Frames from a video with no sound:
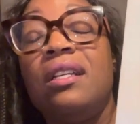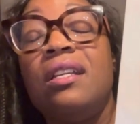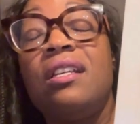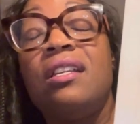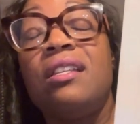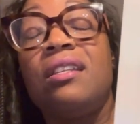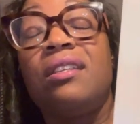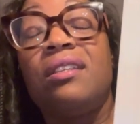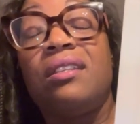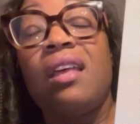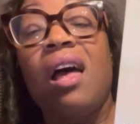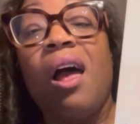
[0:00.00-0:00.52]

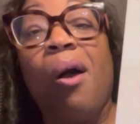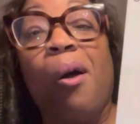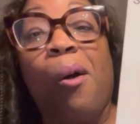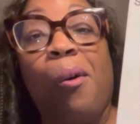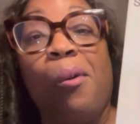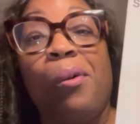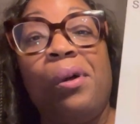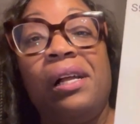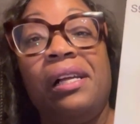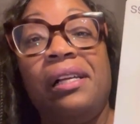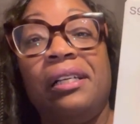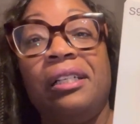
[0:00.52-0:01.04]

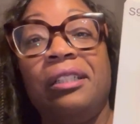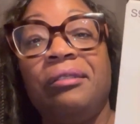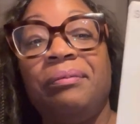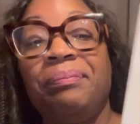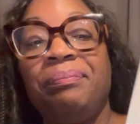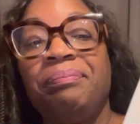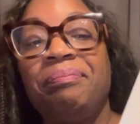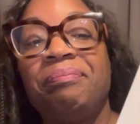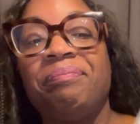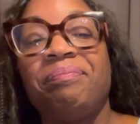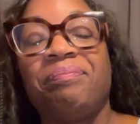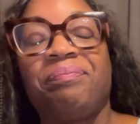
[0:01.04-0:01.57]
So
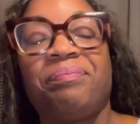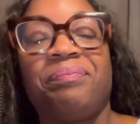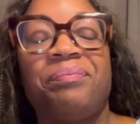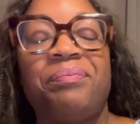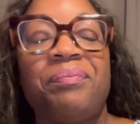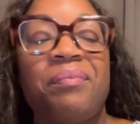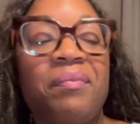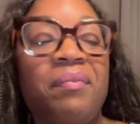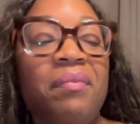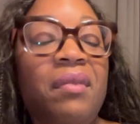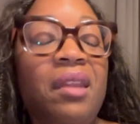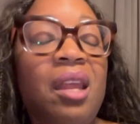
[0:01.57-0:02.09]

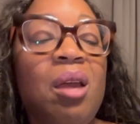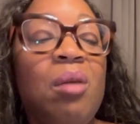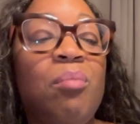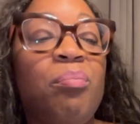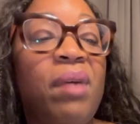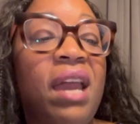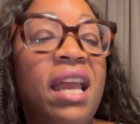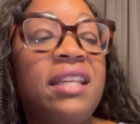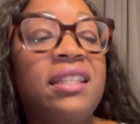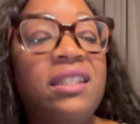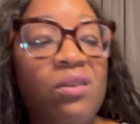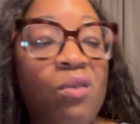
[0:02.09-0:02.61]

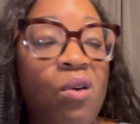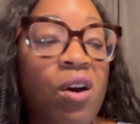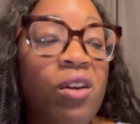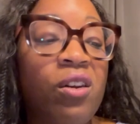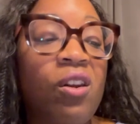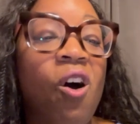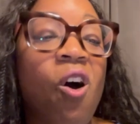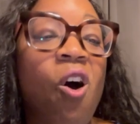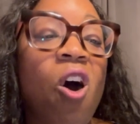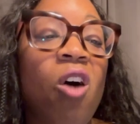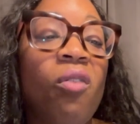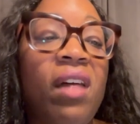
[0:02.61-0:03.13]
based
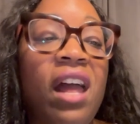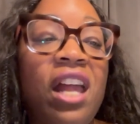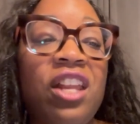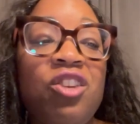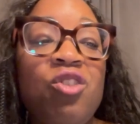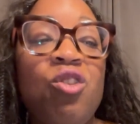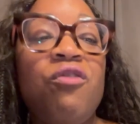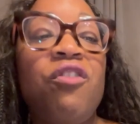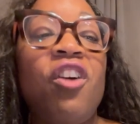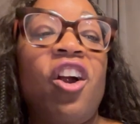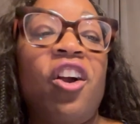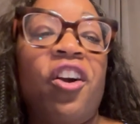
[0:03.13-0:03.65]
on all that
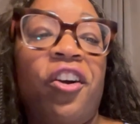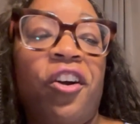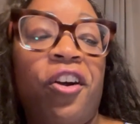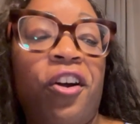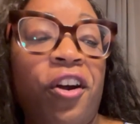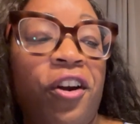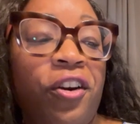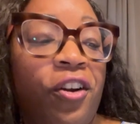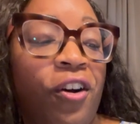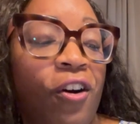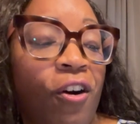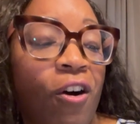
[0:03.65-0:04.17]
you've
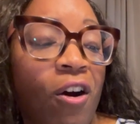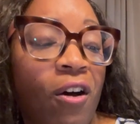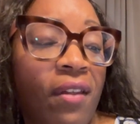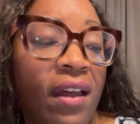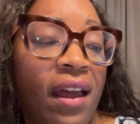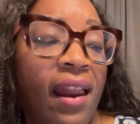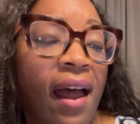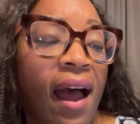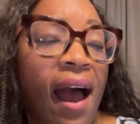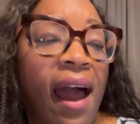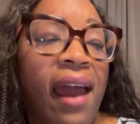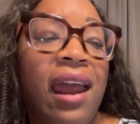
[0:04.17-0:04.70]
heard, all
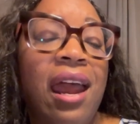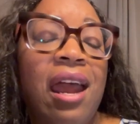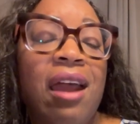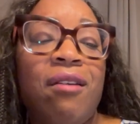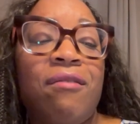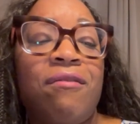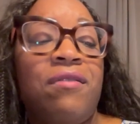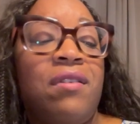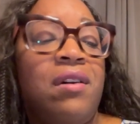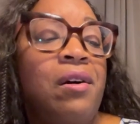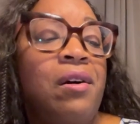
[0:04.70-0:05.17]
that I have